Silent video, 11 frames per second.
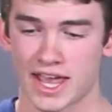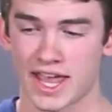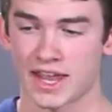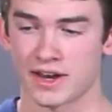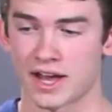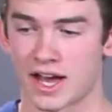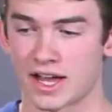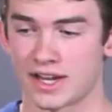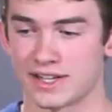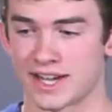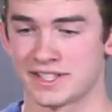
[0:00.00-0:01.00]
In
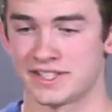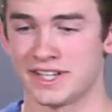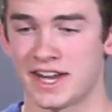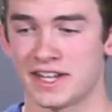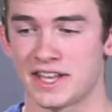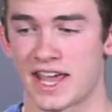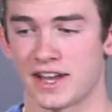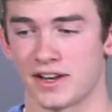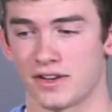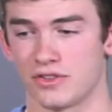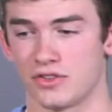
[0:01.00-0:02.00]

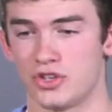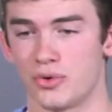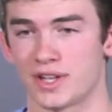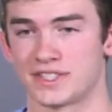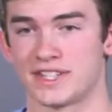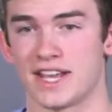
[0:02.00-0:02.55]
1988, the U.S.